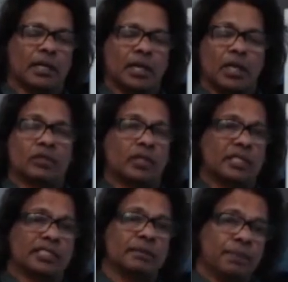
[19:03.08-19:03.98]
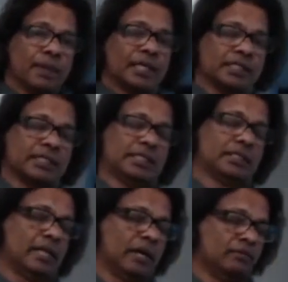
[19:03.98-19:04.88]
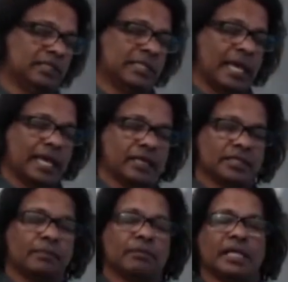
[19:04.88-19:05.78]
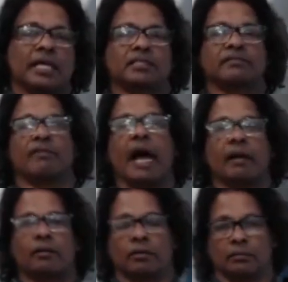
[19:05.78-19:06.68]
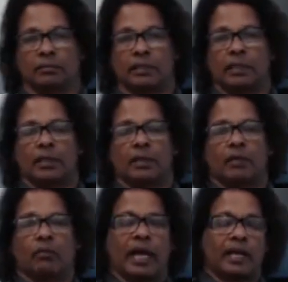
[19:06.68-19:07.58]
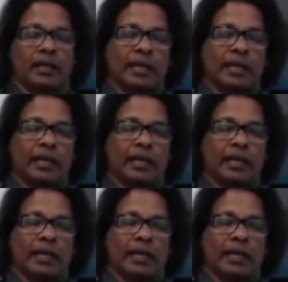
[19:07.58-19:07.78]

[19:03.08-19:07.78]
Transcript: So the simplest I would say is something that's viral, right?